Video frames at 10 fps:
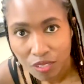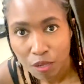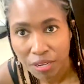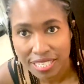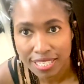
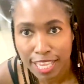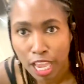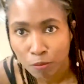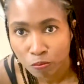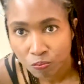this is
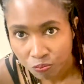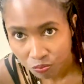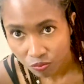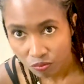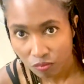yam.
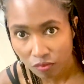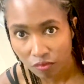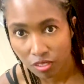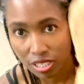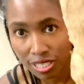
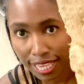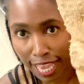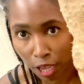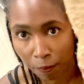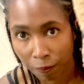This is
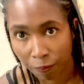yam.